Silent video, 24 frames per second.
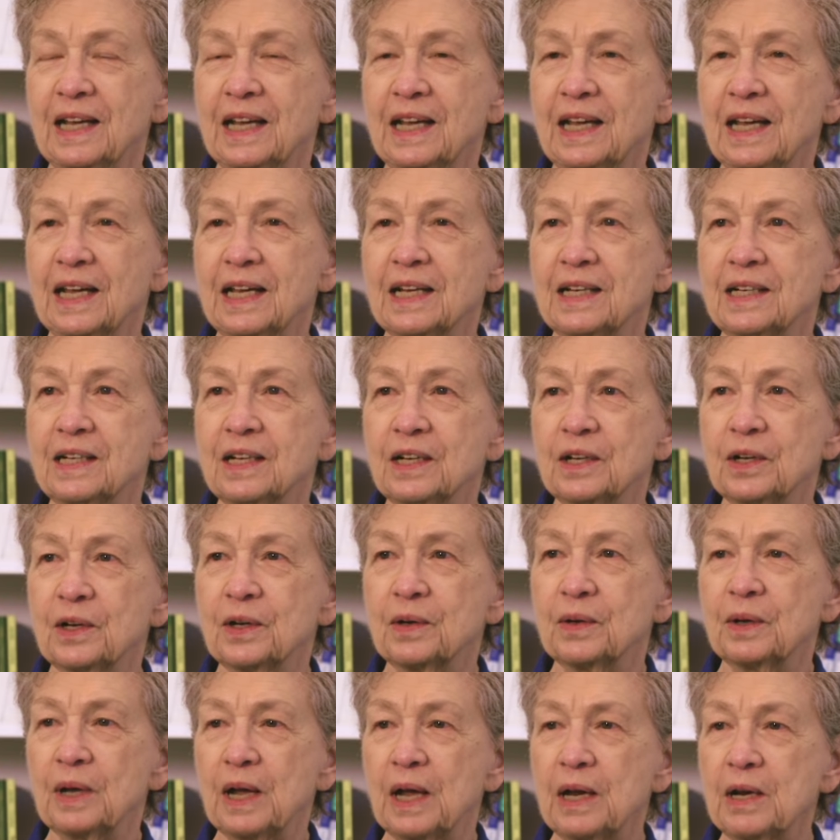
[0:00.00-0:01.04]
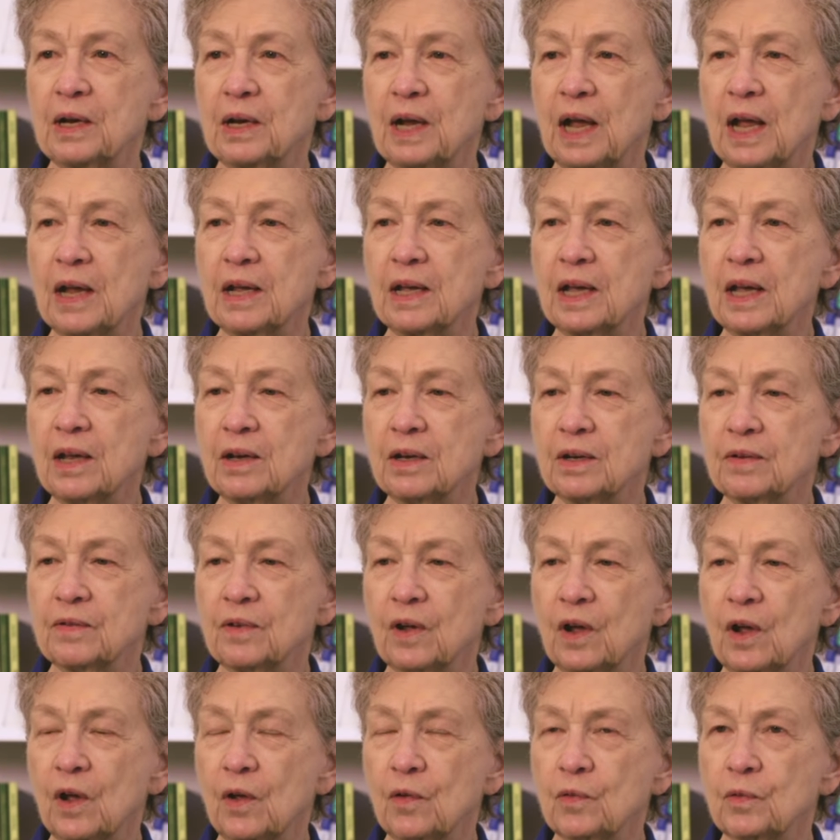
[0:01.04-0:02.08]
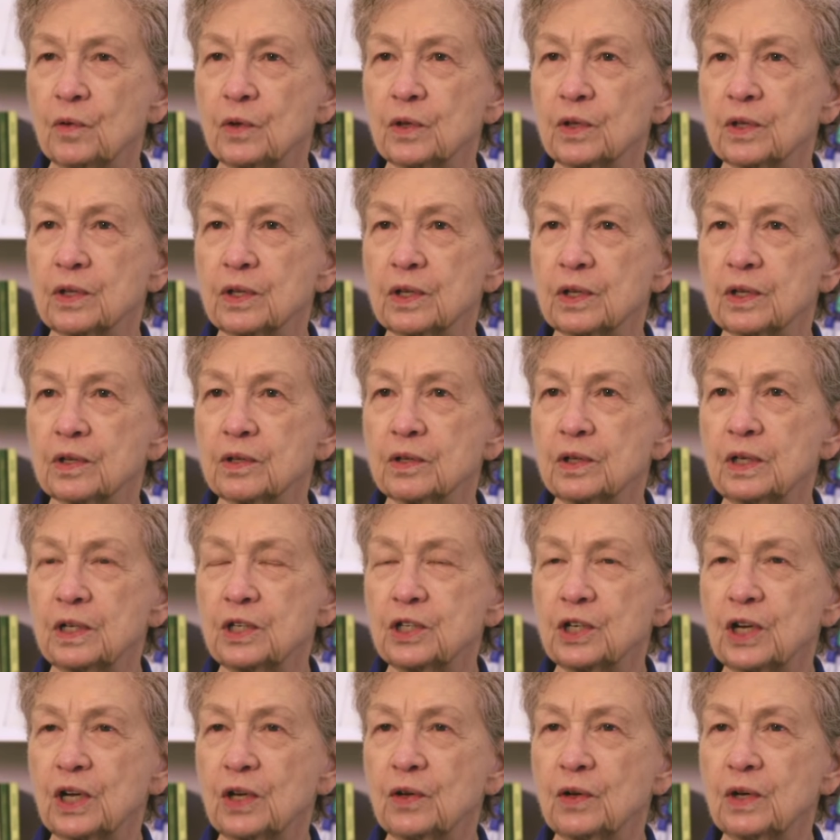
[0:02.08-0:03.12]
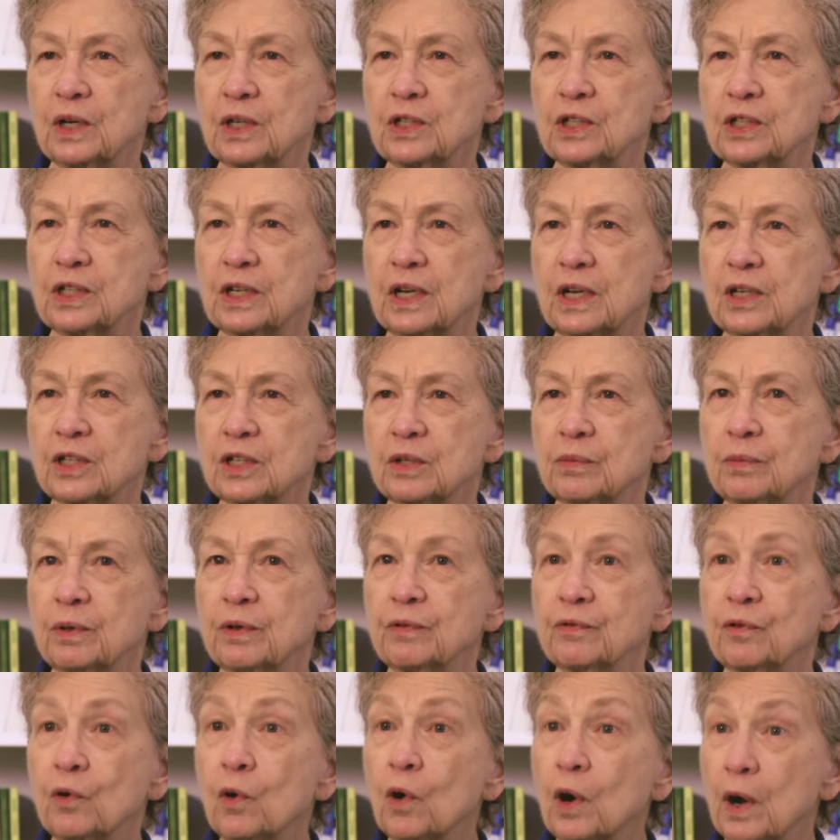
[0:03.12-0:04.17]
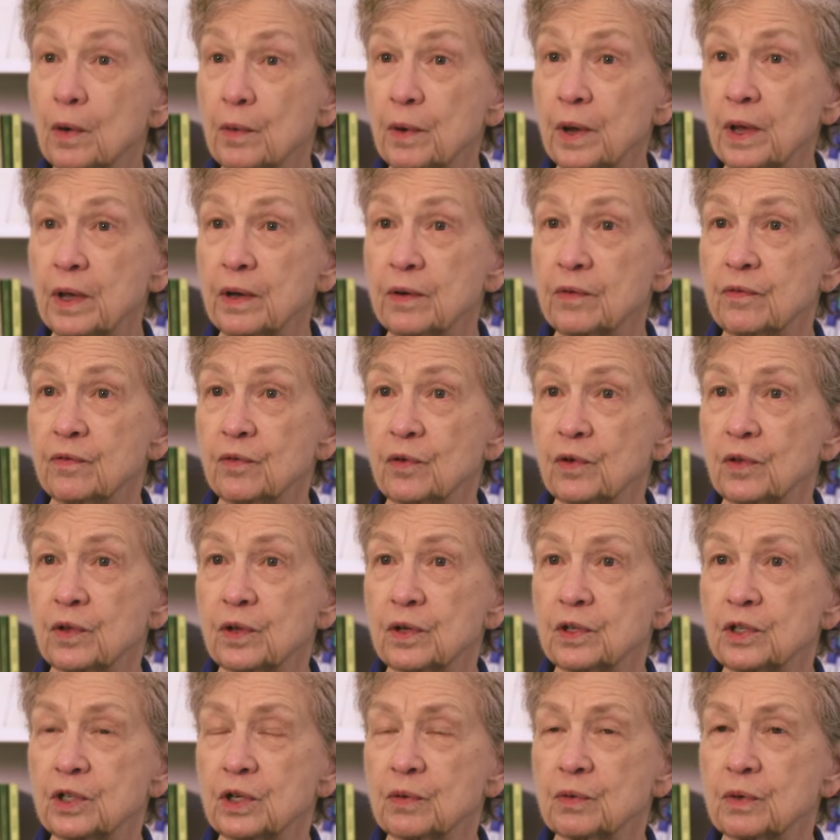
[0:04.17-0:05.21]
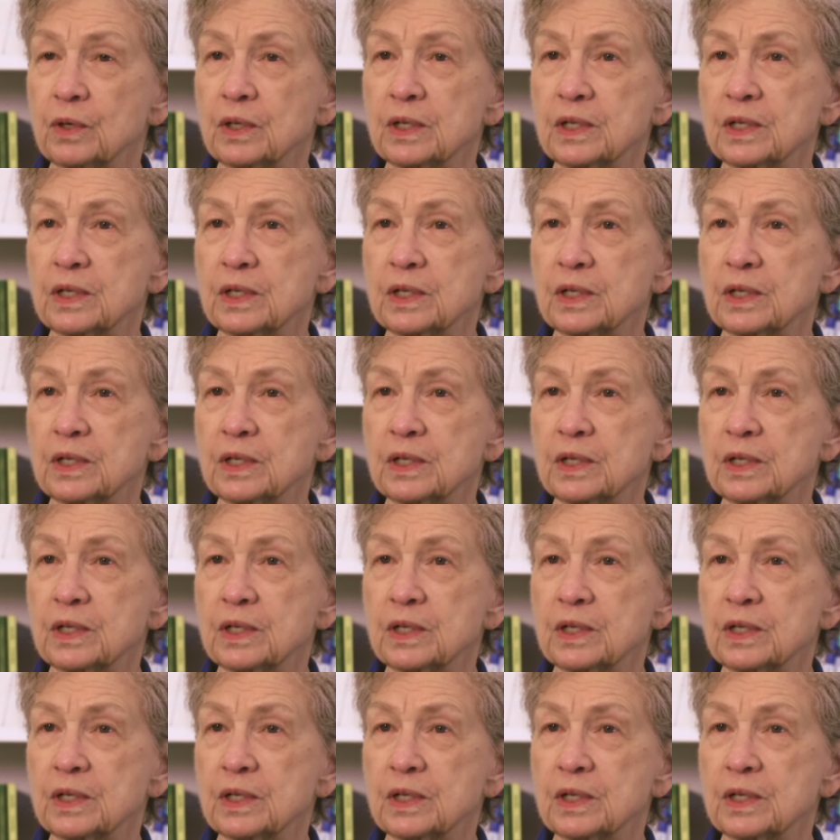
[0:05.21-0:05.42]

And I got involved with early childhood education before I ran for the General